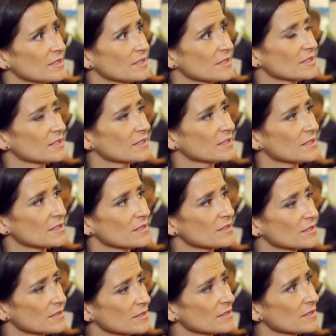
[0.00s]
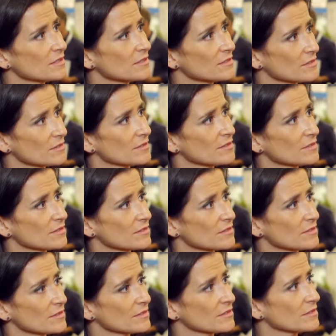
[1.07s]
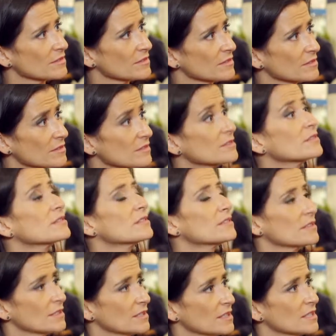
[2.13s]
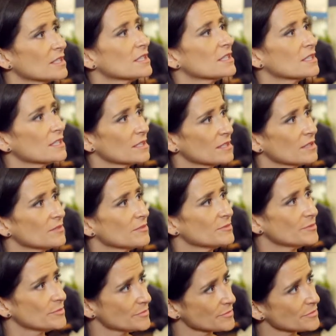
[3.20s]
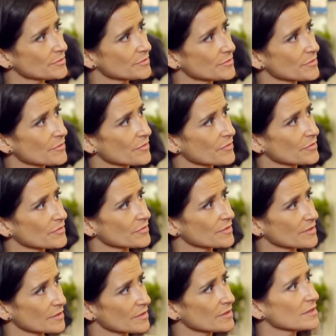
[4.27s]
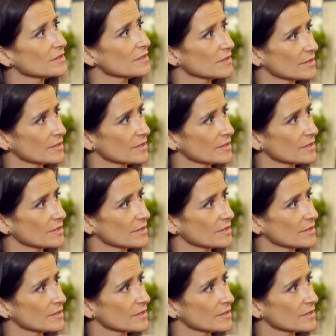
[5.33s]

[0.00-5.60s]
[no speech]